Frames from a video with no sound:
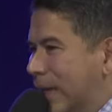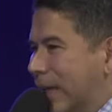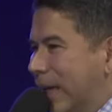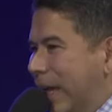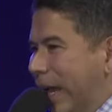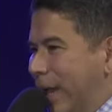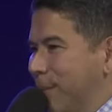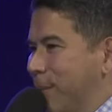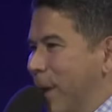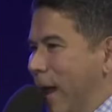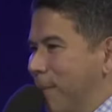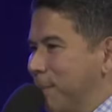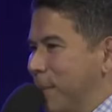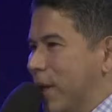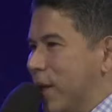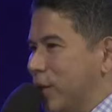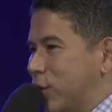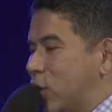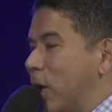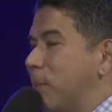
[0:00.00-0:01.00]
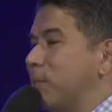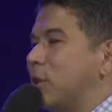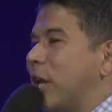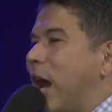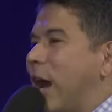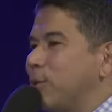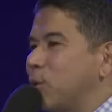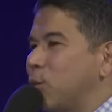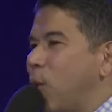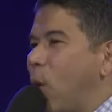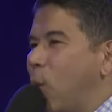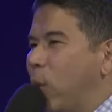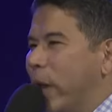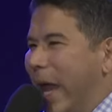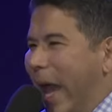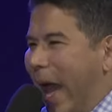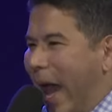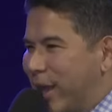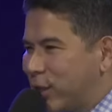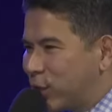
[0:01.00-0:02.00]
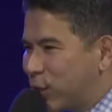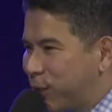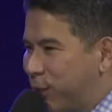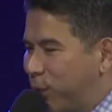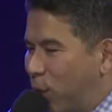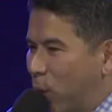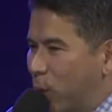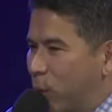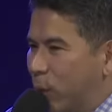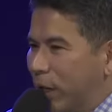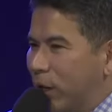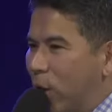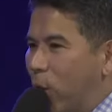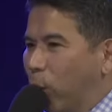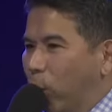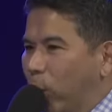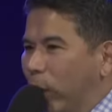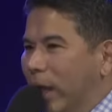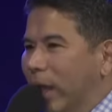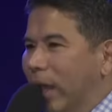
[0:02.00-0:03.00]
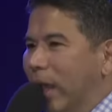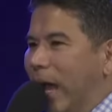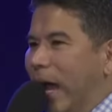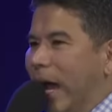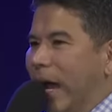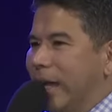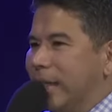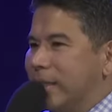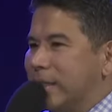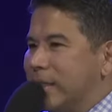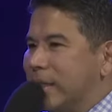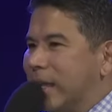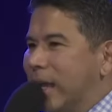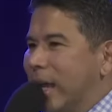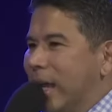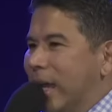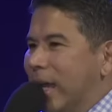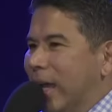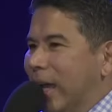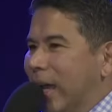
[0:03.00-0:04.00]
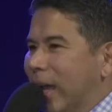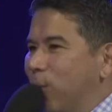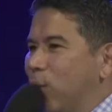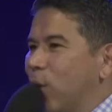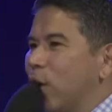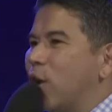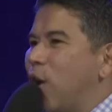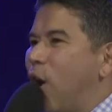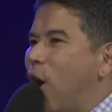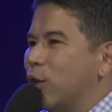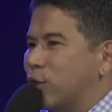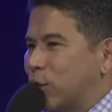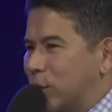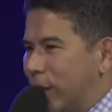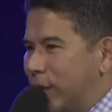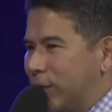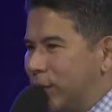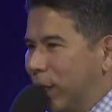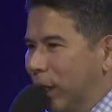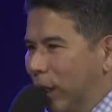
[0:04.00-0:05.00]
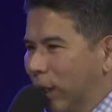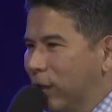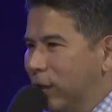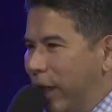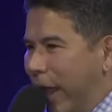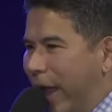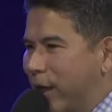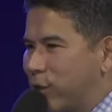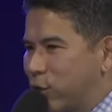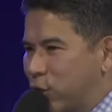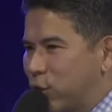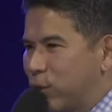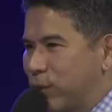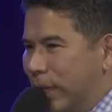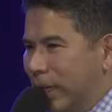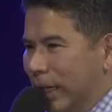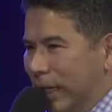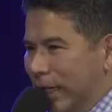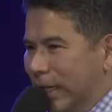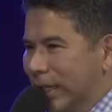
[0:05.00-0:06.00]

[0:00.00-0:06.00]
Amen. Because sometimes what we ask for, we don't realize it will cost us a little extra.